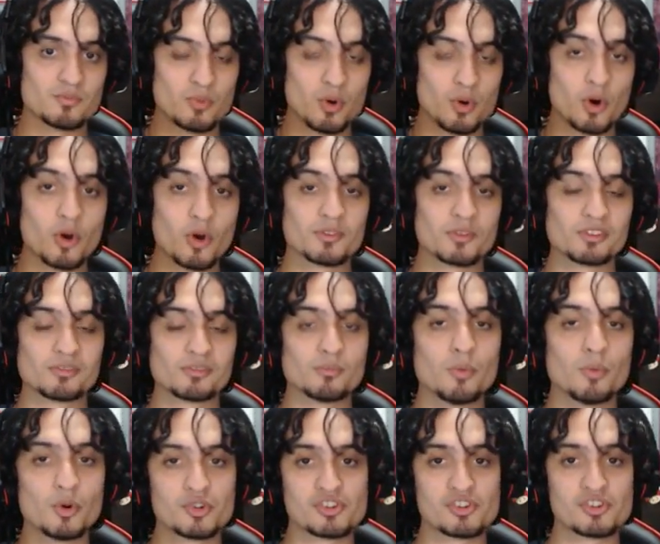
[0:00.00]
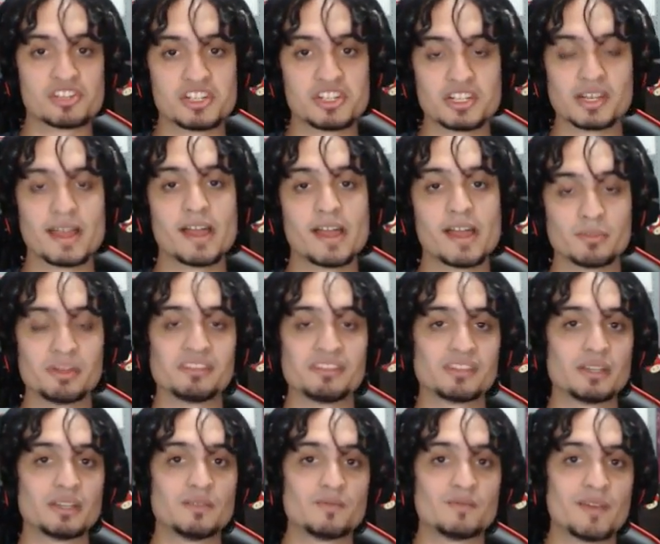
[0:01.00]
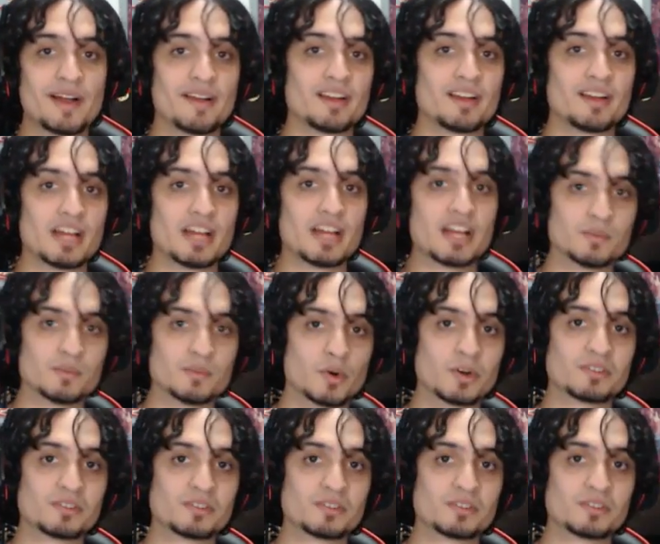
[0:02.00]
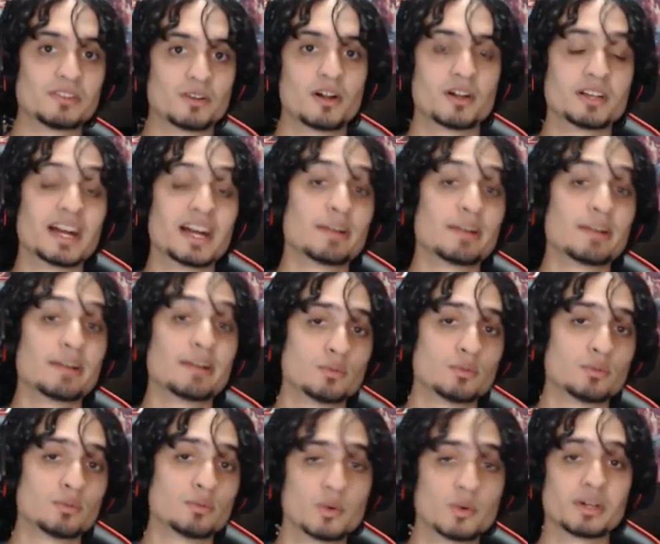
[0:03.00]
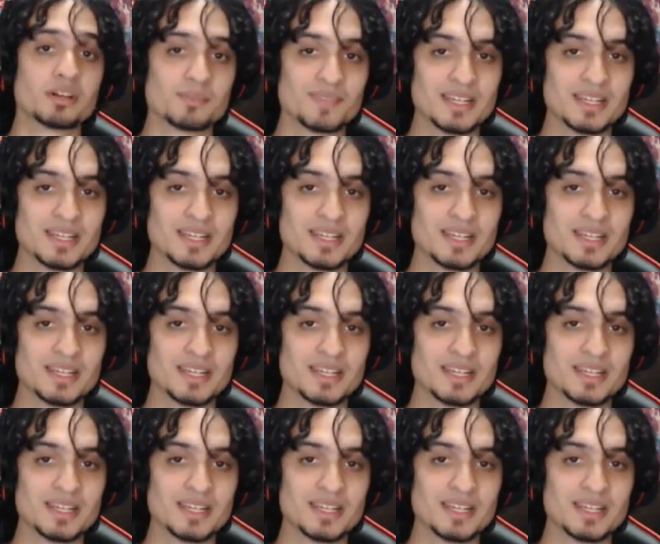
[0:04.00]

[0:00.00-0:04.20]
there's more strategic elements in Fire Emblem Warriors than there are in Hyrule Warriors.